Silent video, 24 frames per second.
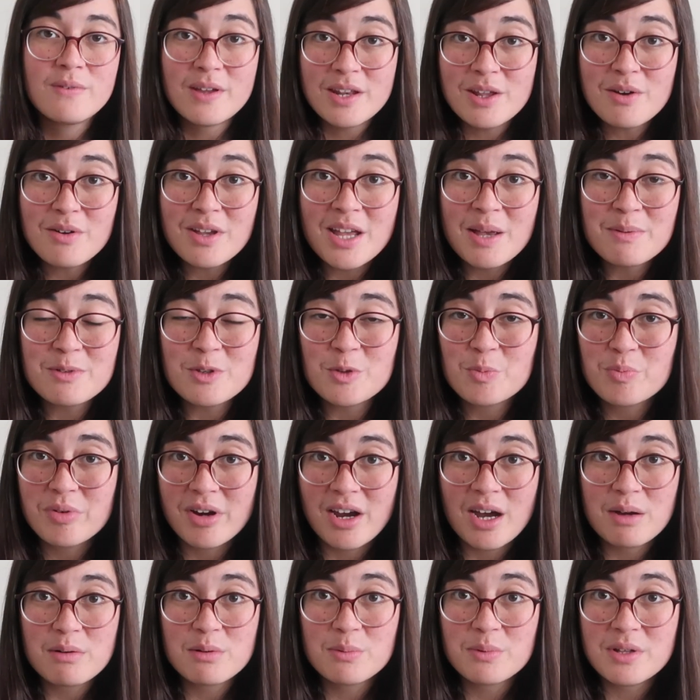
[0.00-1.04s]
Video games is
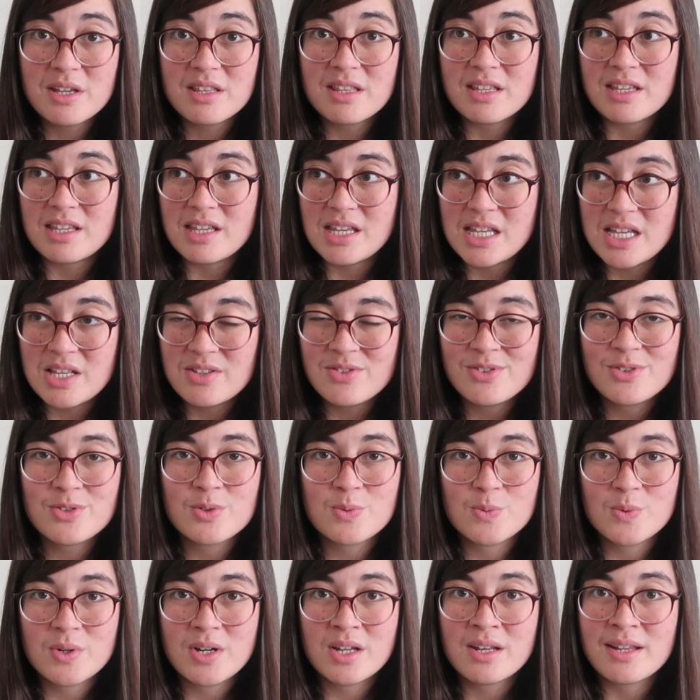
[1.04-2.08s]
probably the
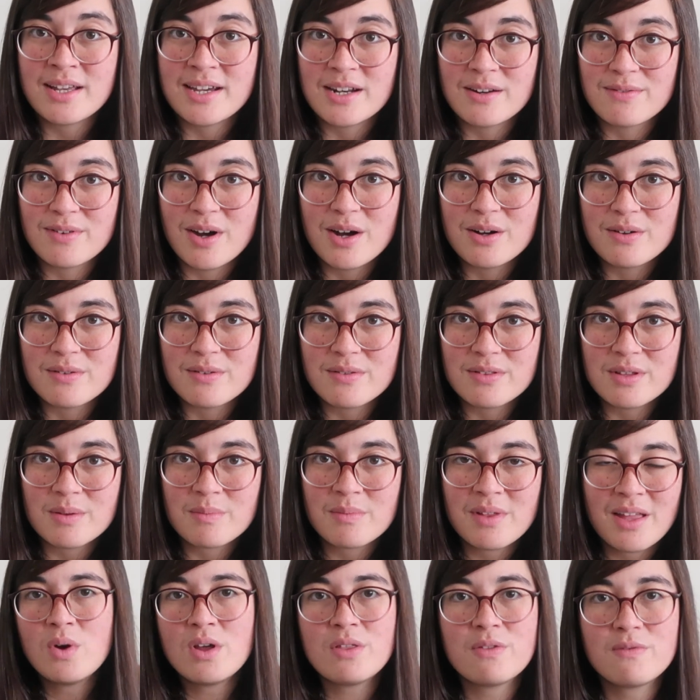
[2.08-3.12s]
easiest one out of all of them.
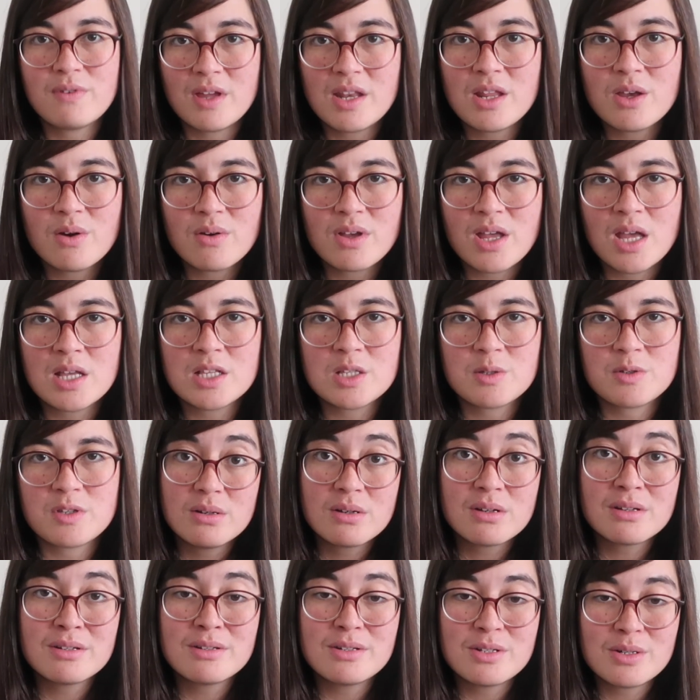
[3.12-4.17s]
With video games, you
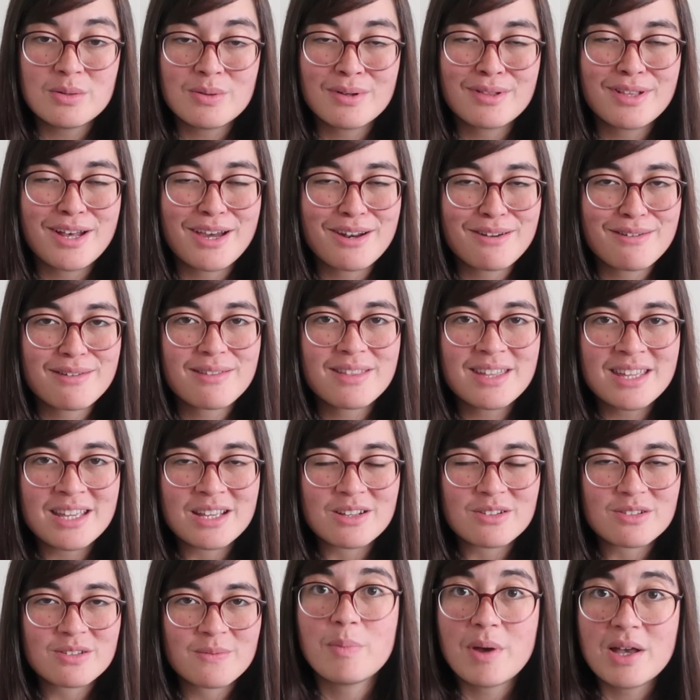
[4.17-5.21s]
can do a lot of
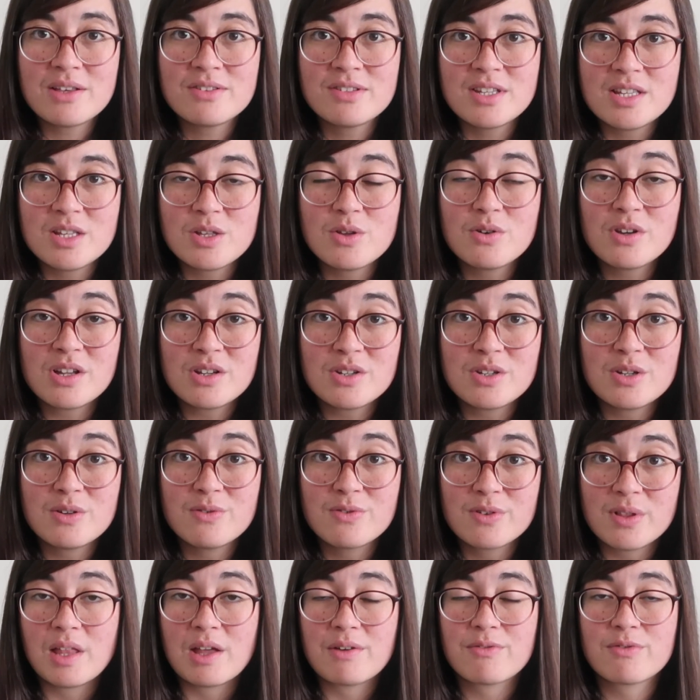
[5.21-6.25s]
things. The best thing you can do
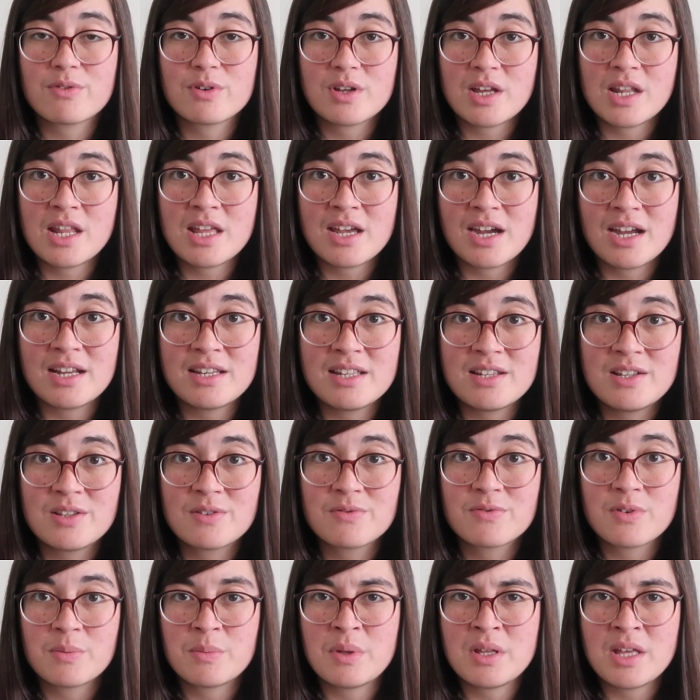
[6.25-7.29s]
for getting
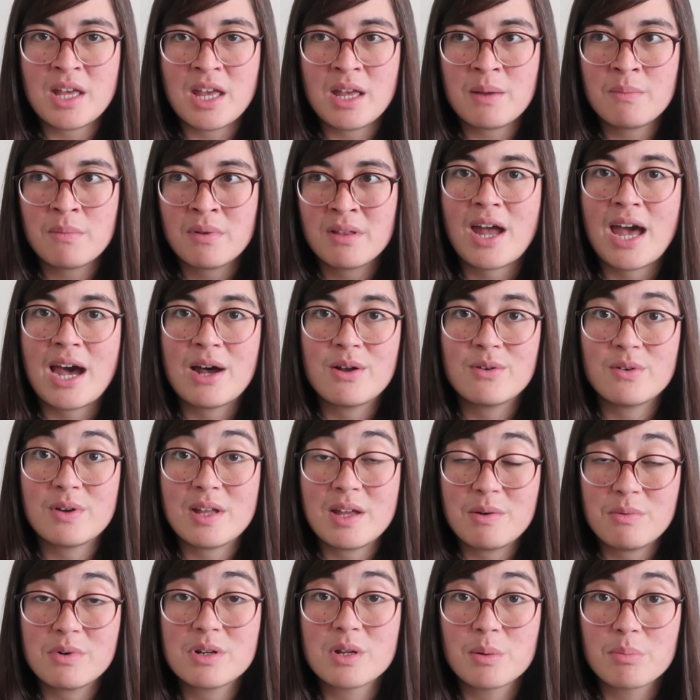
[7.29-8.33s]
ideas from the game for how
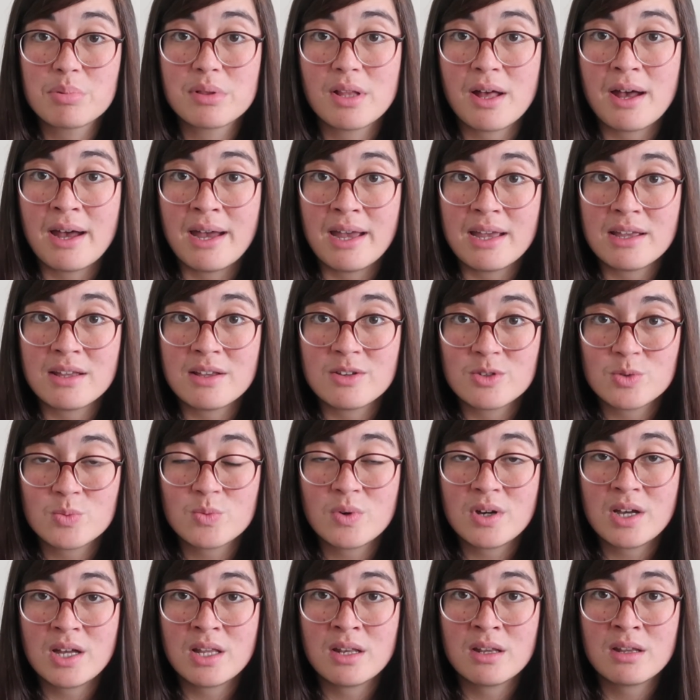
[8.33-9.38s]
it would apply is,
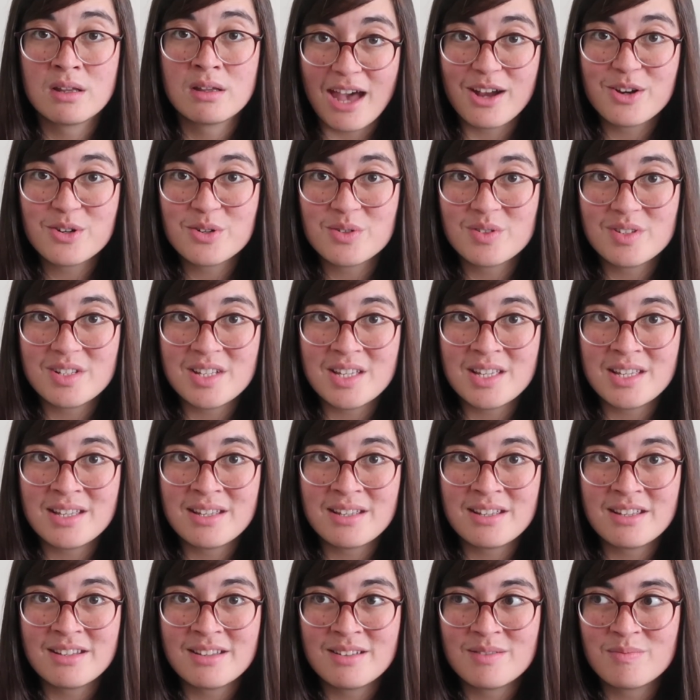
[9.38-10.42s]
one,
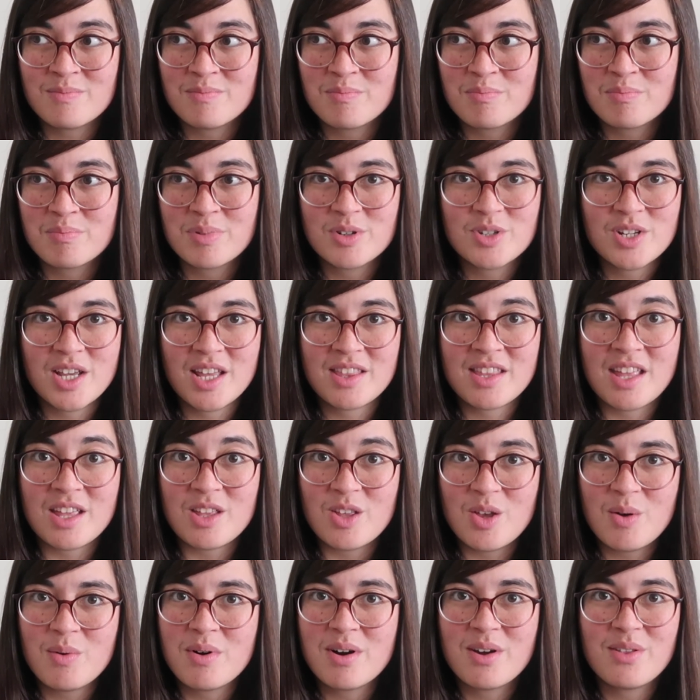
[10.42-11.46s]
actually pretend that
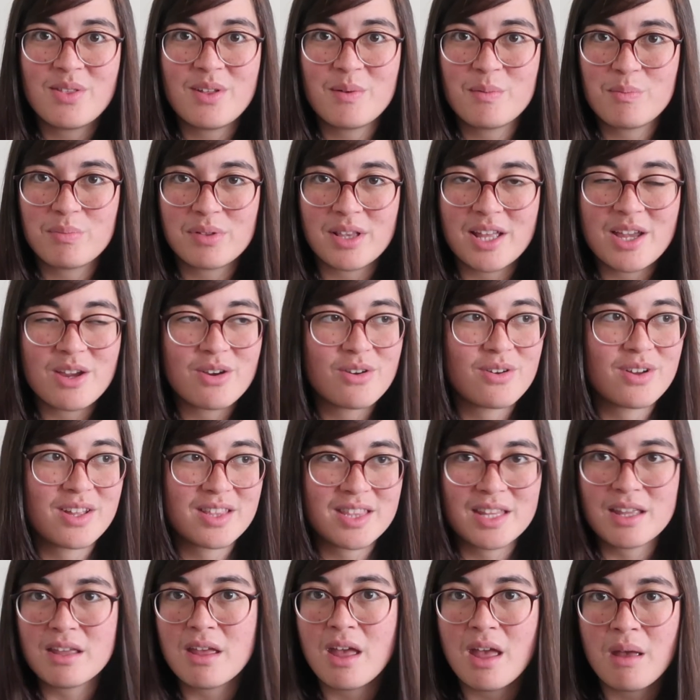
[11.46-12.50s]
you are the player
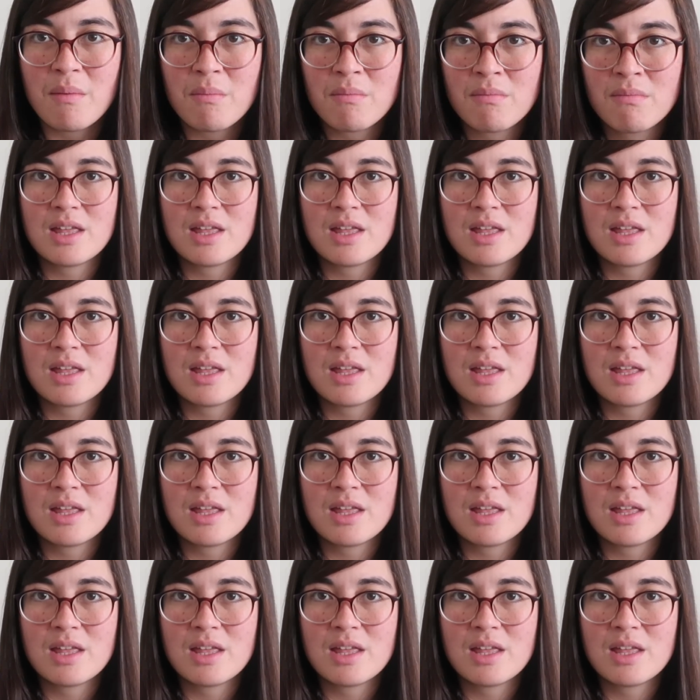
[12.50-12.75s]
in the game.